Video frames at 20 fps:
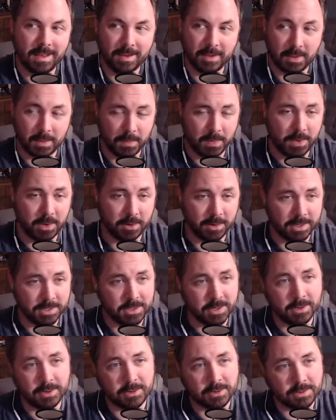computer
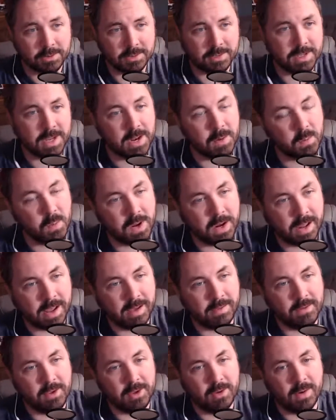internals and what
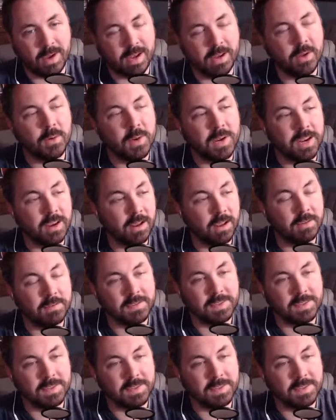have you. I know enough